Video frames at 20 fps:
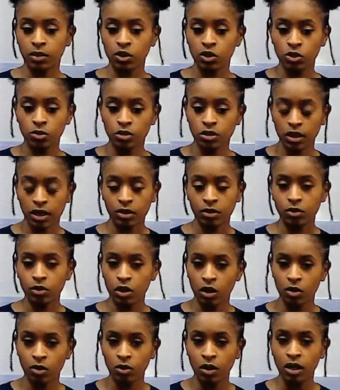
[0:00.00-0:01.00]
She was like,
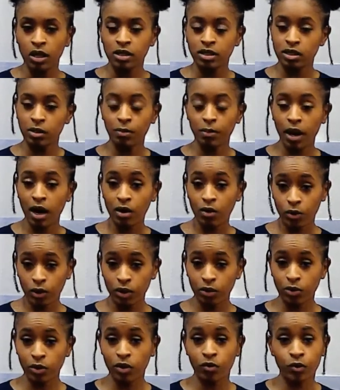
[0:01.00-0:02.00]

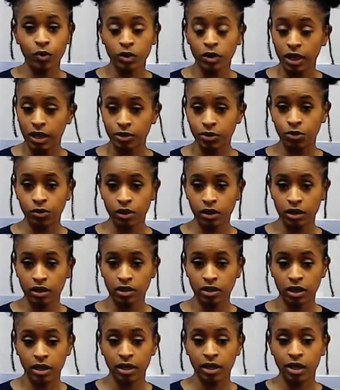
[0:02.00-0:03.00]
tomorrow, if you're not doing
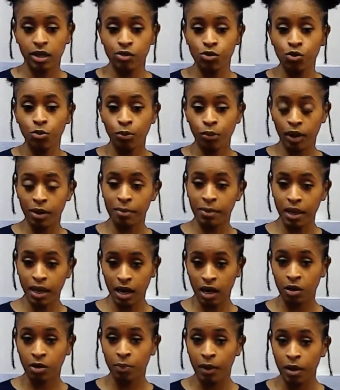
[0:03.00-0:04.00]
anything, can you bring me
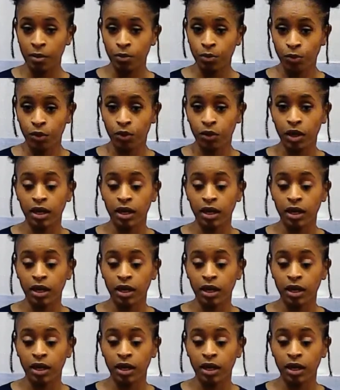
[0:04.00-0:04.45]
all the paperwork?